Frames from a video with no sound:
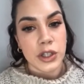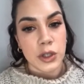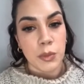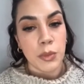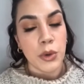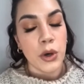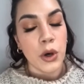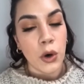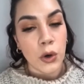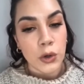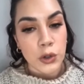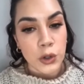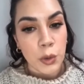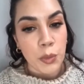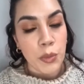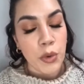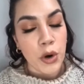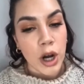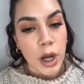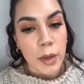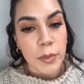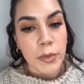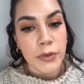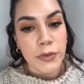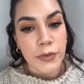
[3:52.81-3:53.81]
You put on your
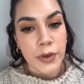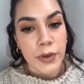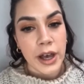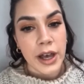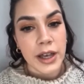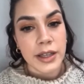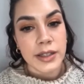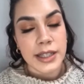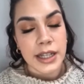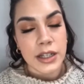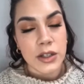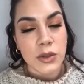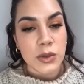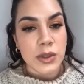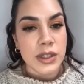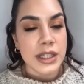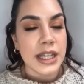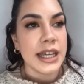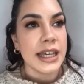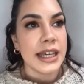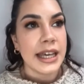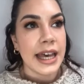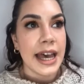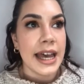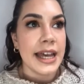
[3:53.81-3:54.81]
primer first, and your
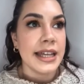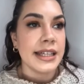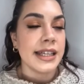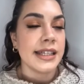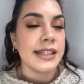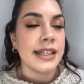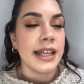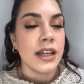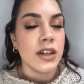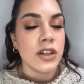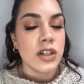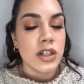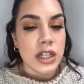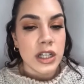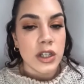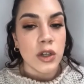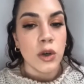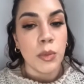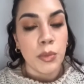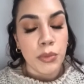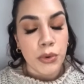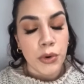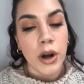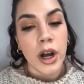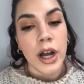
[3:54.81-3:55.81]
skincare is essentially
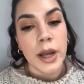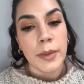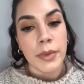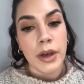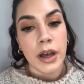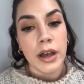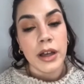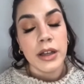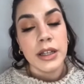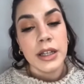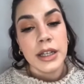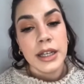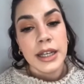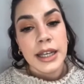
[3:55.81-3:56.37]
your primer